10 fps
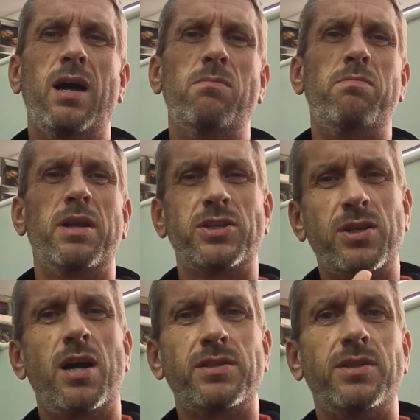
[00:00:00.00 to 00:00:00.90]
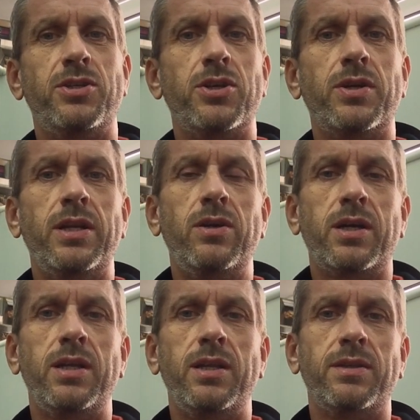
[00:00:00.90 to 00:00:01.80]
But I started the journey
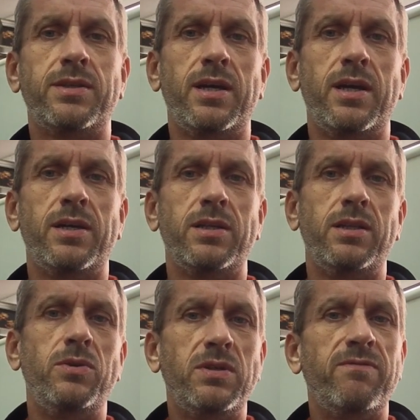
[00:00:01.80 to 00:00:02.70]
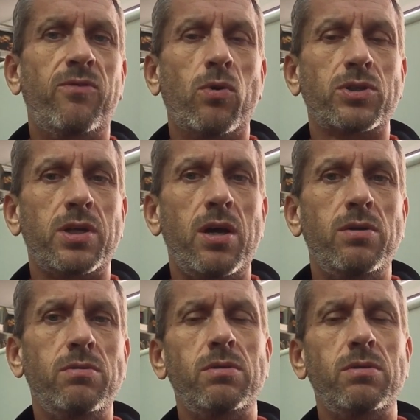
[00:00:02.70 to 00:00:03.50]
looking at losing 4 stone.